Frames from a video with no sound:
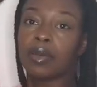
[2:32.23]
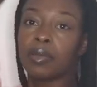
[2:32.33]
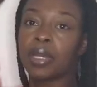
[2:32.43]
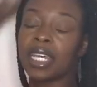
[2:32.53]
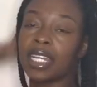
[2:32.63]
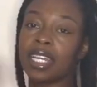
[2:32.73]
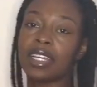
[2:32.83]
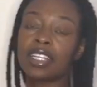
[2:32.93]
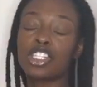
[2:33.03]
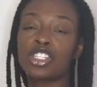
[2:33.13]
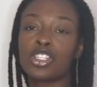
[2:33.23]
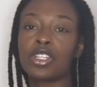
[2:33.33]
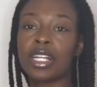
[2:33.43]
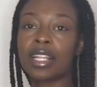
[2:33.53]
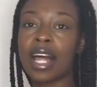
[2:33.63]
pin it to the
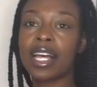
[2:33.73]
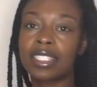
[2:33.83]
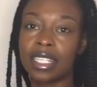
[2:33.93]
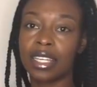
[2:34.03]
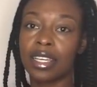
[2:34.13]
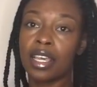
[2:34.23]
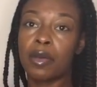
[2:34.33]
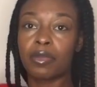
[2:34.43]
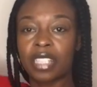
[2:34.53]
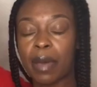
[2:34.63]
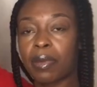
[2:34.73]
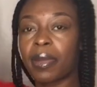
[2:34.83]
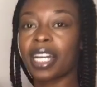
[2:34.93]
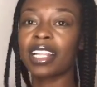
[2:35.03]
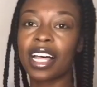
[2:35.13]
closet. Top of my
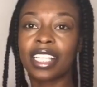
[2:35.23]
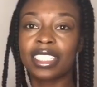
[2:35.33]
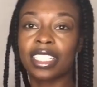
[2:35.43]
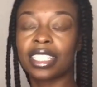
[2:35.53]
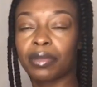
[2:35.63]
closet, let me